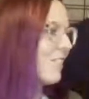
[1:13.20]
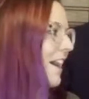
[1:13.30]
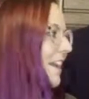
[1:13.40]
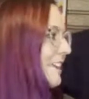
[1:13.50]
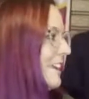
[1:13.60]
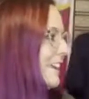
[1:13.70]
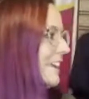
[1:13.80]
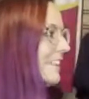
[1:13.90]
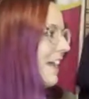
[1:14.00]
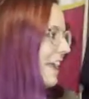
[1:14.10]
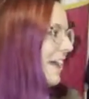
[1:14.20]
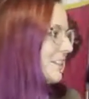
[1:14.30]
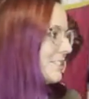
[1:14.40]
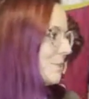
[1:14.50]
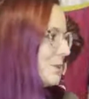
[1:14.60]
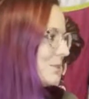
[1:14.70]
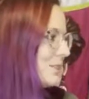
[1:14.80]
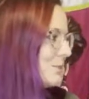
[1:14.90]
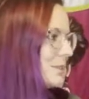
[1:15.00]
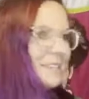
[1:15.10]
that that has it built
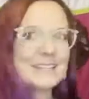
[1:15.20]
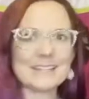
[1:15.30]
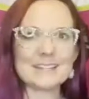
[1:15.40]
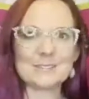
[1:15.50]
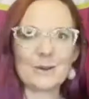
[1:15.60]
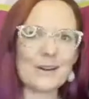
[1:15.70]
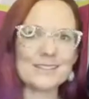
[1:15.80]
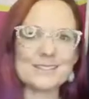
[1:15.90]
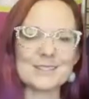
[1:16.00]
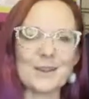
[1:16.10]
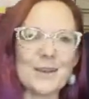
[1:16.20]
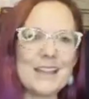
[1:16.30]
in when the heat is on. So